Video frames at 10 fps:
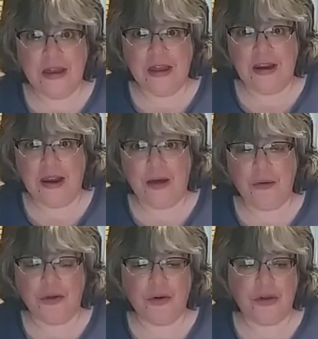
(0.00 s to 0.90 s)
and I
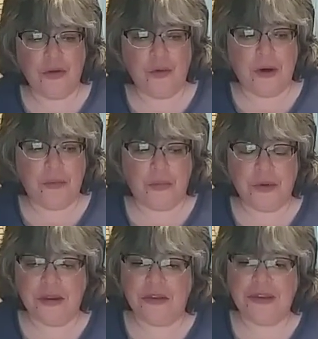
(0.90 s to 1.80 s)
will hook you up
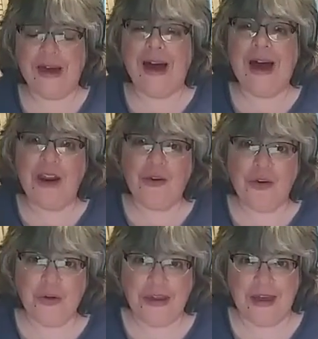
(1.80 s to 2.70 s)
with, I don't
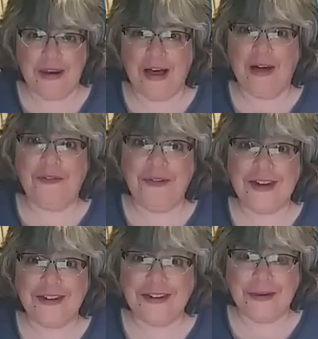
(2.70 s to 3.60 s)
know yet, I'll
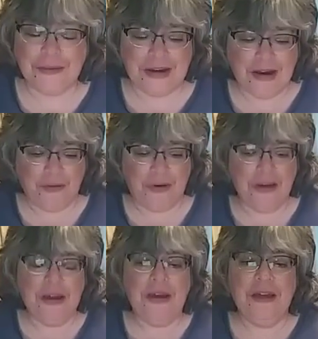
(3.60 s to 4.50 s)
figure something out.
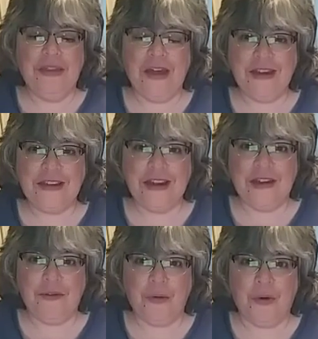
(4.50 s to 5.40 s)
Thanks
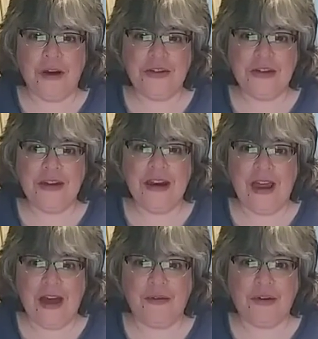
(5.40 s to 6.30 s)
again for watching.
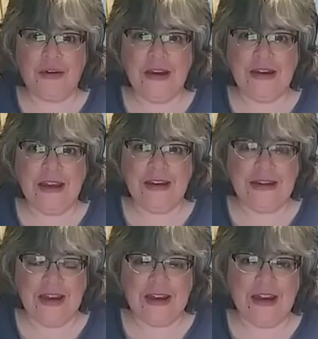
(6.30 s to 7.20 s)
Have a great day.
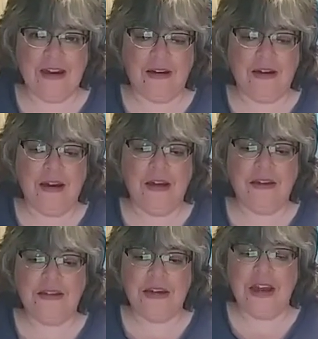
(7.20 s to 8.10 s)
Take care.
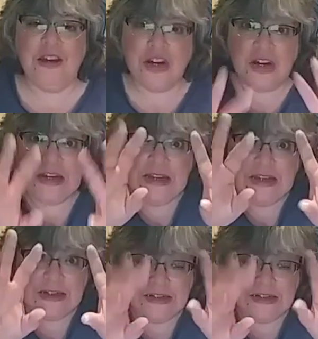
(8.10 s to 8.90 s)
Stay dirty.